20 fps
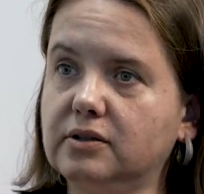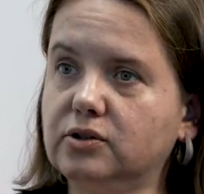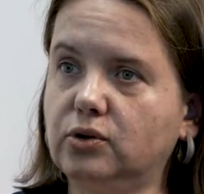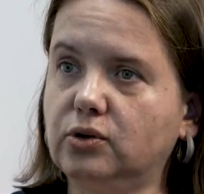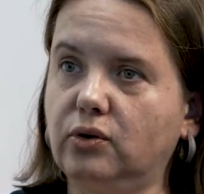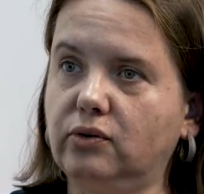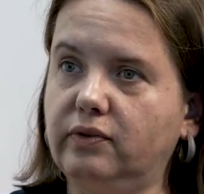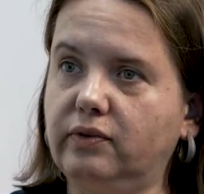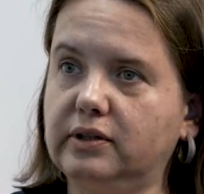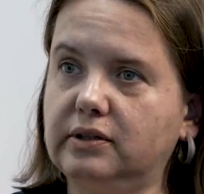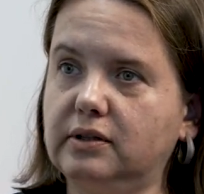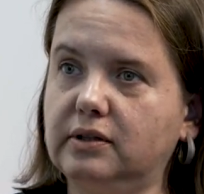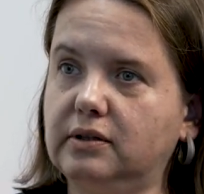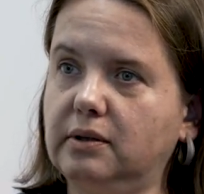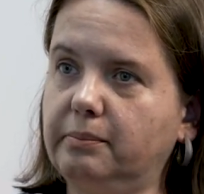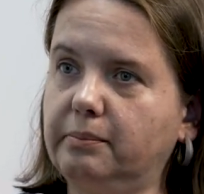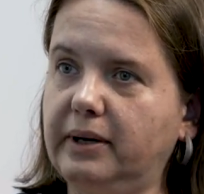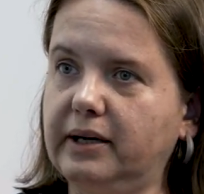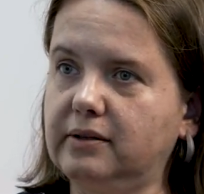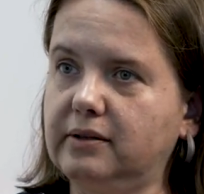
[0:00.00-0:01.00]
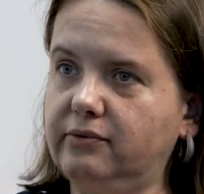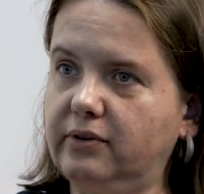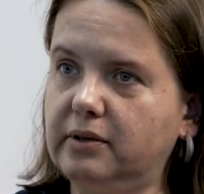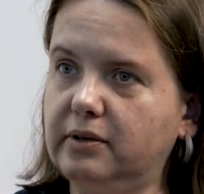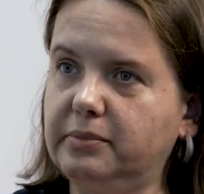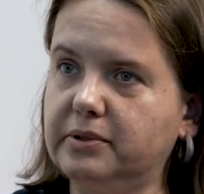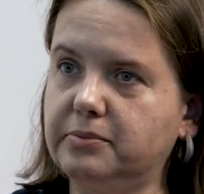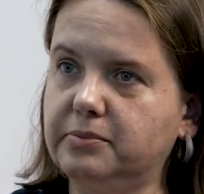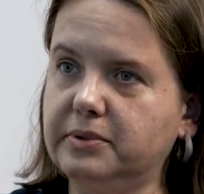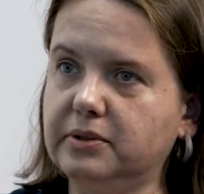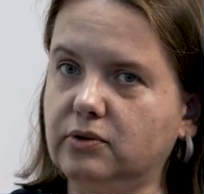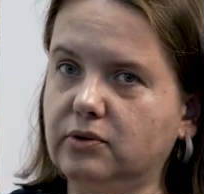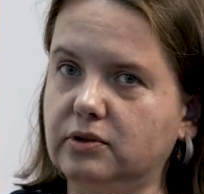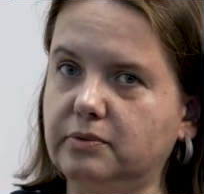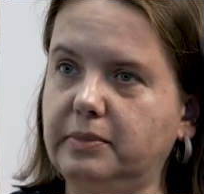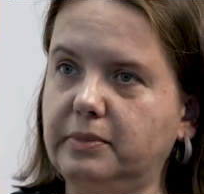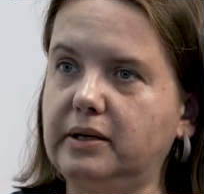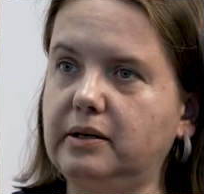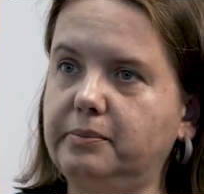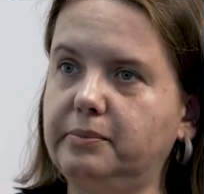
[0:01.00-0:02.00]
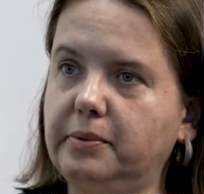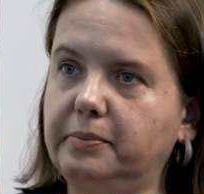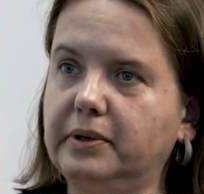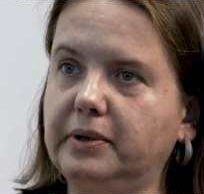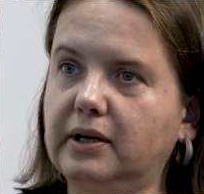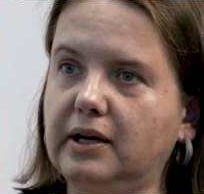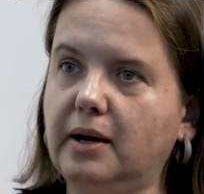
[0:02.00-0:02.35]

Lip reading: saw that it impacted their business because many people